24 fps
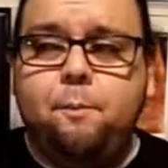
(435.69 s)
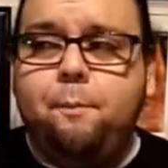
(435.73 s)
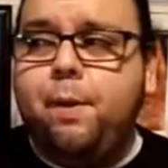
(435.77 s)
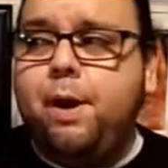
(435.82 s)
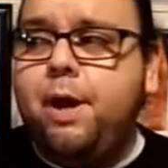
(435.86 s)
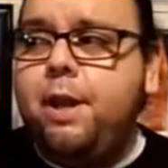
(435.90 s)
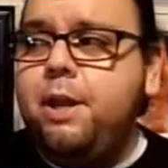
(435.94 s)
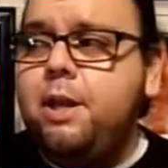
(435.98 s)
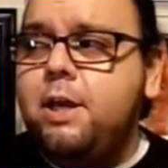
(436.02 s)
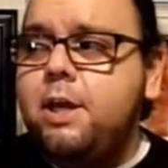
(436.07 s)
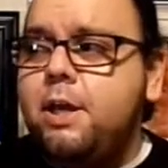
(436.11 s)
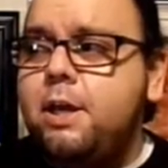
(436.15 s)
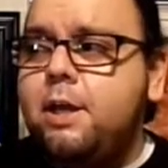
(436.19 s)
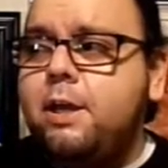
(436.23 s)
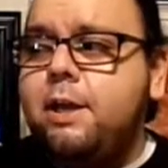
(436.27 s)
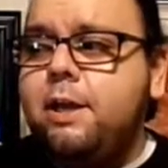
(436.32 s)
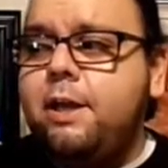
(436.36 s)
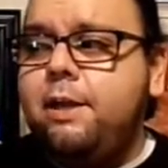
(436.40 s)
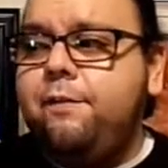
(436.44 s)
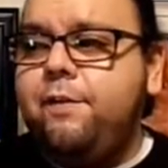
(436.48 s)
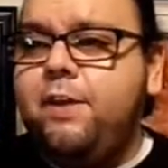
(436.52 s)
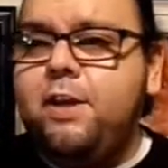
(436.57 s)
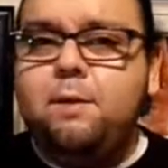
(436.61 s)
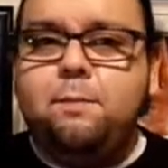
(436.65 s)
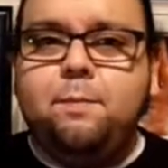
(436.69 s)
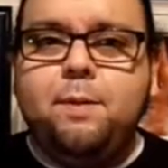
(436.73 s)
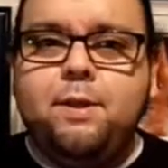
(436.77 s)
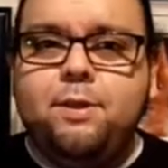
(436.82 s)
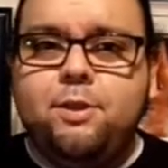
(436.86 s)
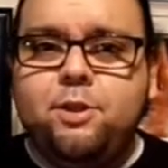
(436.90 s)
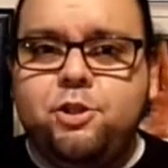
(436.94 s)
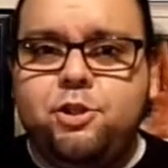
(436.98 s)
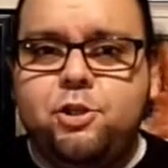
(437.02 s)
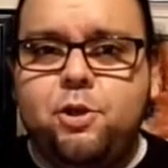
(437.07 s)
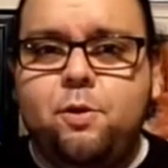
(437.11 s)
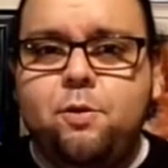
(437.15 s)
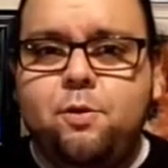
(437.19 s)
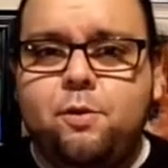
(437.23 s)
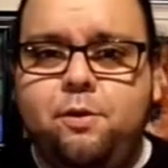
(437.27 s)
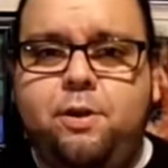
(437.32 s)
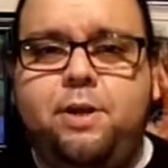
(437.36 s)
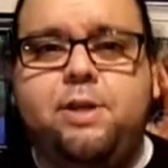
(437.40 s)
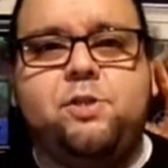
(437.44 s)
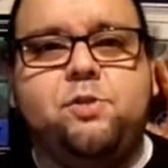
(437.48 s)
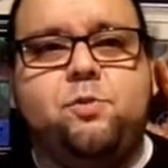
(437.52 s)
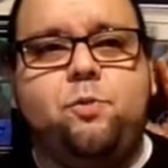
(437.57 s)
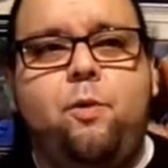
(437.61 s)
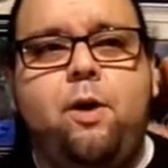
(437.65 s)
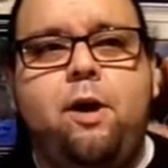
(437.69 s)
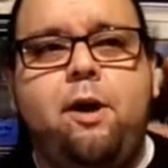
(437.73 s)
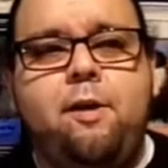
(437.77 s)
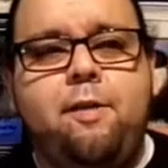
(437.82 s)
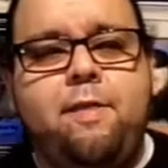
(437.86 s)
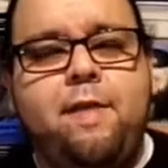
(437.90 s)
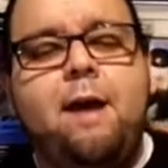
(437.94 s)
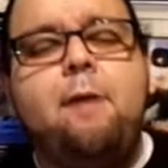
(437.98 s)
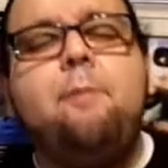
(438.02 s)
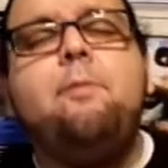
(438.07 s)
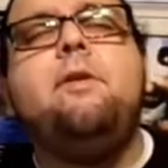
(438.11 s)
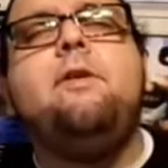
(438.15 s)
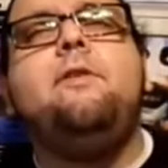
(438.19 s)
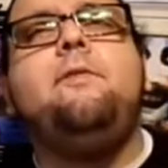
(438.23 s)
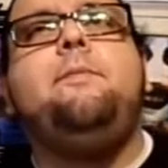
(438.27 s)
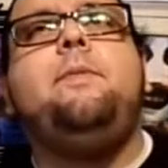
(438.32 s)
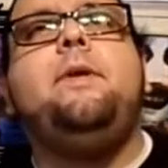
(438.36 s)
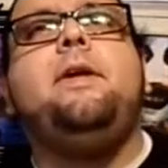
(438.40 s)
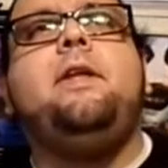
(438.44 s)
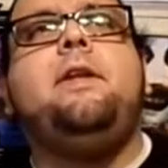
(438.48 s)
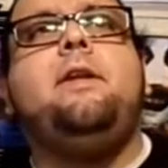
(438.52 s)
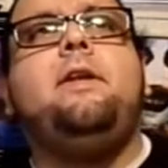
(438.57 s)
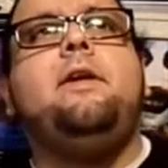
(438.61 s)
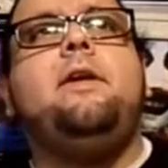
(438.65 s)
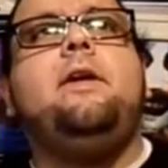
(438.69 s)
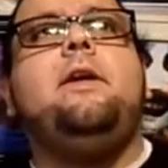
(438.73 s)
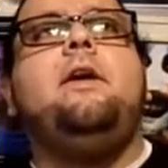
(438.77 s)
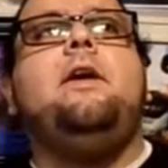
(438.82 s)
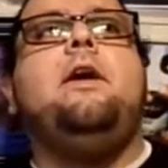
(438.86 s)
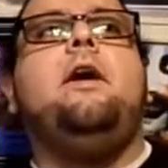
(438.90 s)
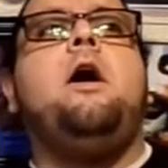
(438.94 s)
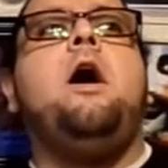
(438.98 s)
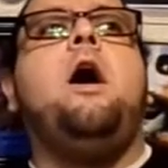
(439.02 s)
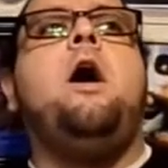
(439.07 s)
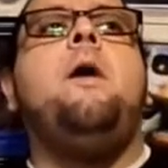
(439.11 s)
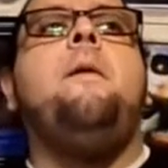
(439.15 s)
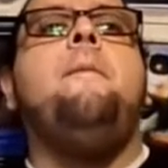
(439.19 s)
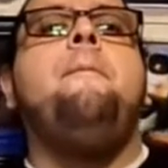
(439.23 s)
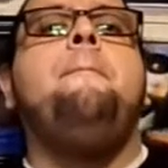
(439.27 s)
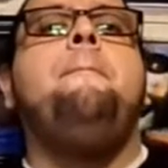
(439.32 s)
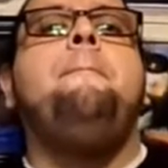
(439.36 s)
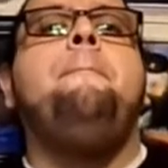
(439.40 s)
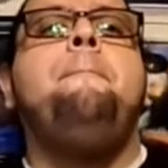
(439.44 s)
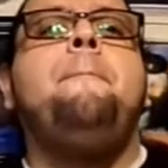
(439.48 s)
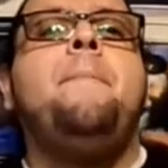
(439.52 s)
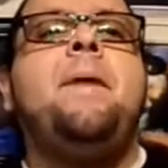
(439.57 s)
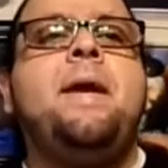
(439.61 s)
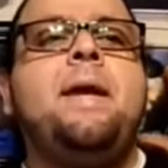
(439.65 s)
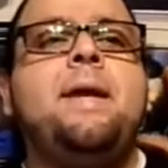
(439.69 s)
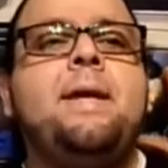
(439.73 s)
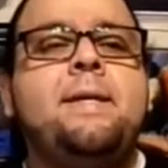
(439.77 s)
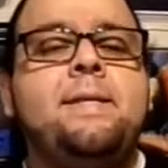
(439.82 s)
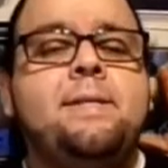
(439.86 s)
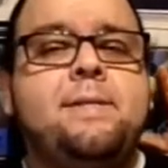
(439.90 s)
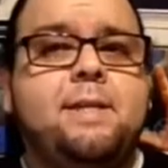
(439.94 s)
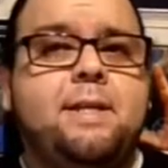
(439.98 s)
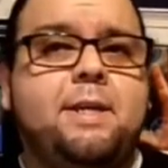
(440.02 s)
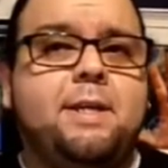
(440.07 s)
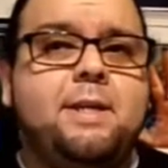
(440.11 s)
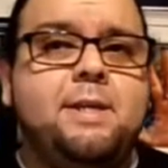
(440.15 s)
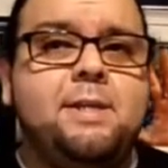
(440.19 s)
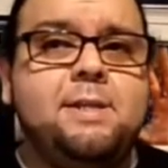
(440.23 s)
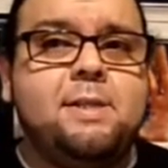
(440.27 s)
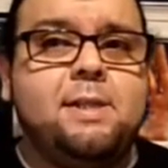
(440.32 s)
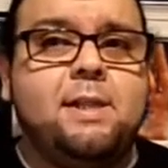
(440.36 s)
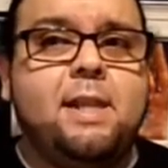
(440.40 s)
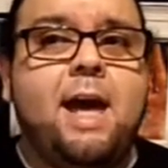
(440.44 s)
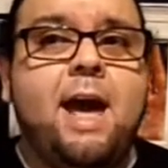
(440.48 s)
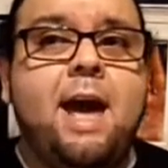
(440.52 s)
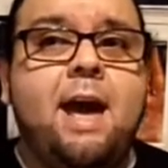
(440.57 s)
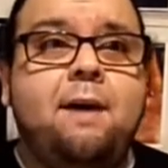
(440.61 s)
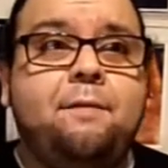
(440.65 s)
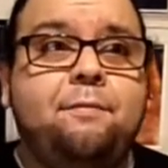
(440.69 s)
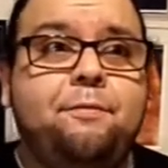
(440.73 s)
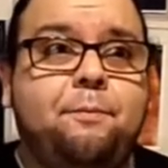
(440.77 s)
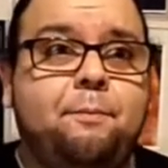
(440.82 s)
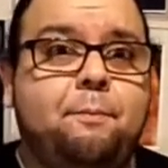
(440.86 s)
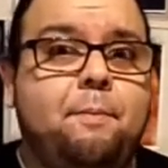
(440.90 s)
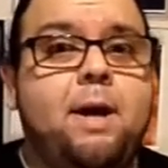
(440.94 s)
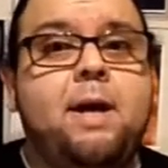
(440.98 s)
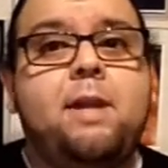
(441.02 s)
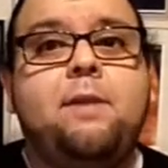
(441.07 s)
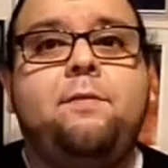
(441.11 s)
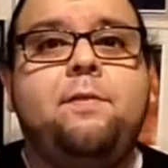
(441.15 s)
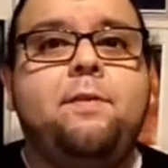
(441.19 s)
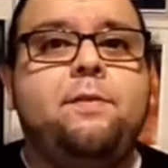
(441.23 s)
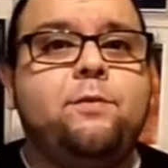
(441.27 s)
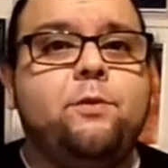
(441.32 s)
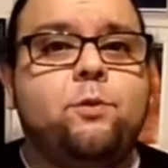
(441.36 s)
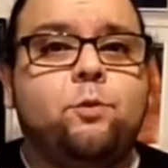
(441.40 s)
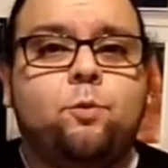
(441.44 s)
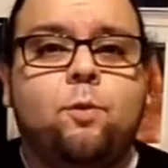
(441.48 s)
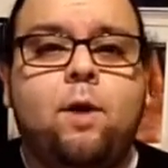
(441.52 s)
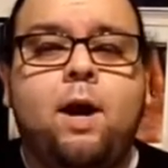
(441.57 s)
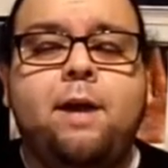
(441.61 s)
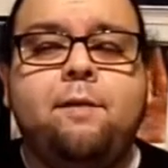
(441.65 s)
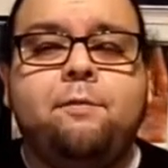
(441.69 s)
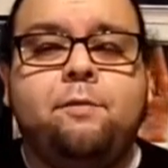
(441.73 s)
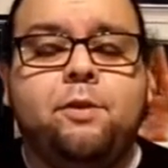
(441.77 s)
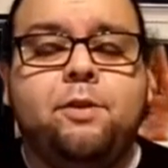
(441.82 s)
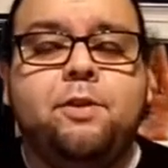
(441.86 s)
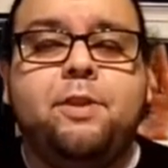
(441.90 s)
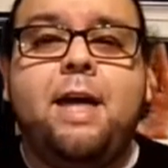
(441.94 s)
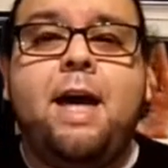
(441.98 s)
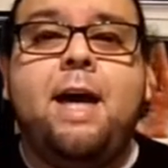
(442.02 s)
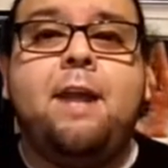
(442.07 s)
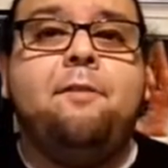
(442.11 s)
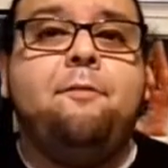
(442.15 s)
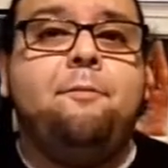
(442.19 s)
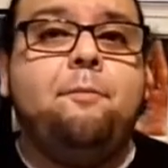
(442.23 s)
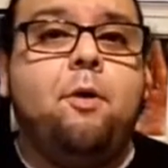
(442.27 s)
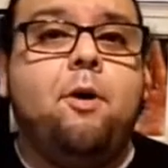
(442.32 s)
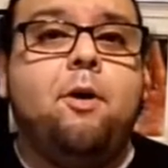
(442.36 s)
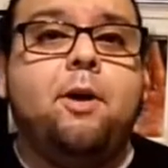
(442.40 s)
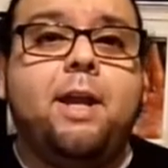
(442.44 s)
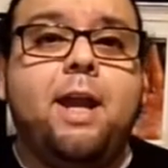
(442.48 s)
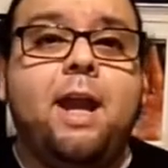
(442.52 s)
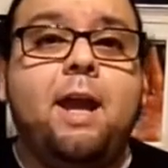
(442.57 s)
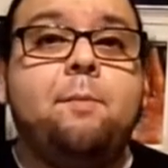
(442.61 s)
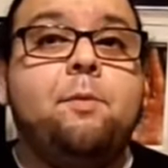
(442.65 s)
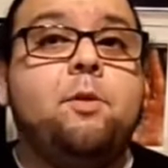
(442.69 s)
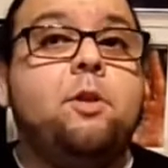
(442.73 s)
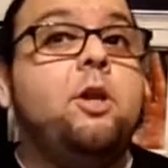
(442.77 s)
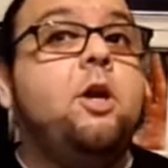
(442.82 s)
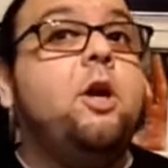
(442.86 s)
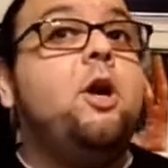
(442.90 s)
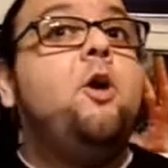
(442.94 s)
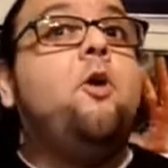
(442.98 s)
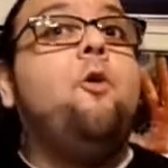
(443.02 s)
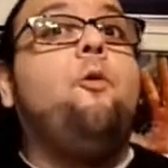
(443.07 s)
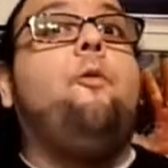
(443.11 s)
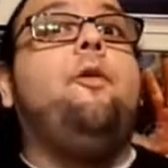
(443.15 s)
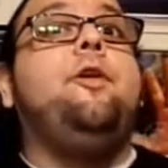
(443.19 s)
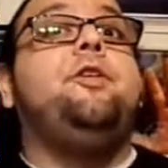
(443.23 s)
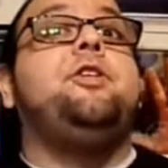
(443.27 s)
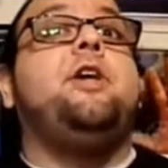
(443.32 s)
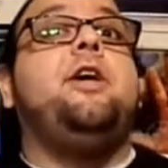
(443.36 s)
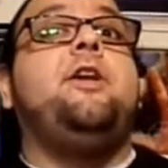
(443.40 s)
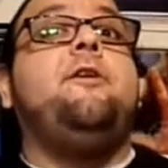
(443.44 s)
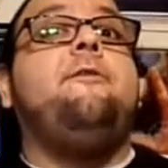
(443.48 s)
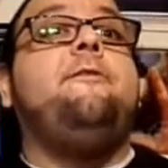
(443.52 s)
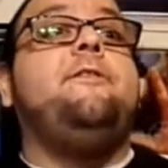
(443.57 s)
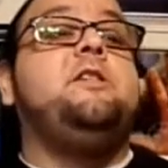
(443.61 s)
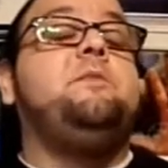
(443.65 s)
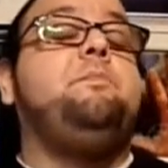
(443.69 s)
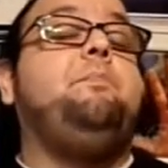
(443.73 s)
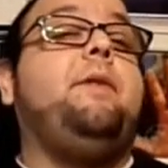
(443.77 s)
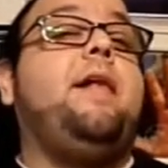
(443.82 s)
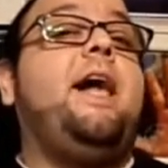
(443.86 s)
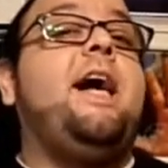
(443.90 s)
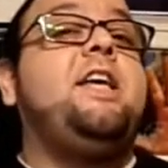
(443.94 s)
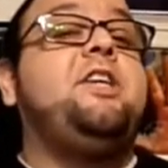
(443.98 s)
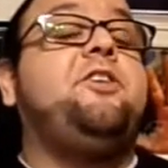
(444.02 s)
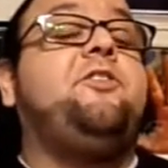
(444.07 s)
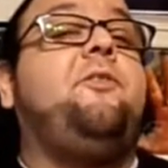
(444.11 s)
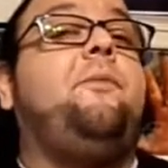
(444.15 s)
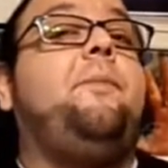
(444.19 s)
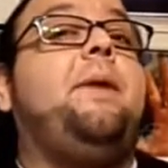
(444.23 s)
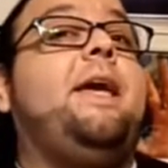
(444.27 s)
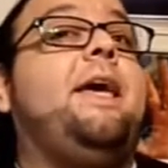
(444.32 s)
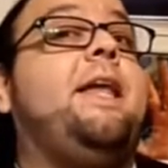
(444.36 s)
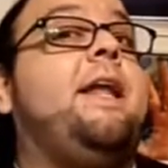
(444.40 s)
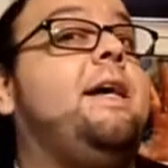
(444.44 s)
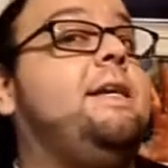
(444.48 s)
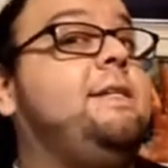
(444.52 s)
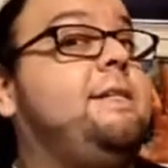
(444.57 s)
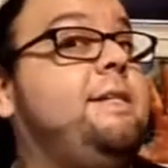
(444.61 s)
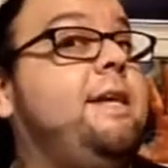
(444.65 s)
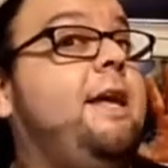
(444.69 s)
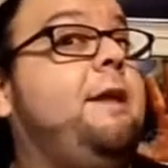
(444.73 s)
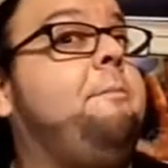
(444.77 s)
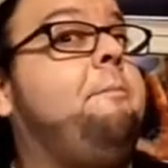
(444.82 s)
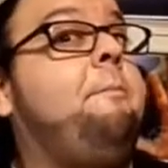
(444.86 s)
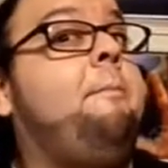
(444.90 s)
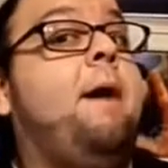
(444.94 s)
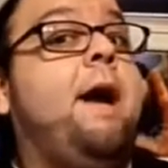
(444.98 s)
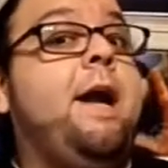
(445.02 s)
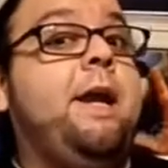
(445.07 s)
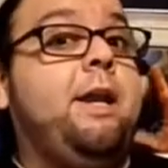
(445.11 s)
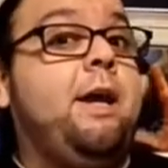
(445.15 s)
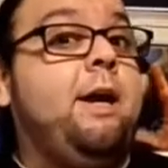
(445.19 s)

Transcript: But if he'd been the Joker as well, that would have been amazing. His laugh might have even rivaled that of Mark Hamill, which I know is blasphemy. And I said might.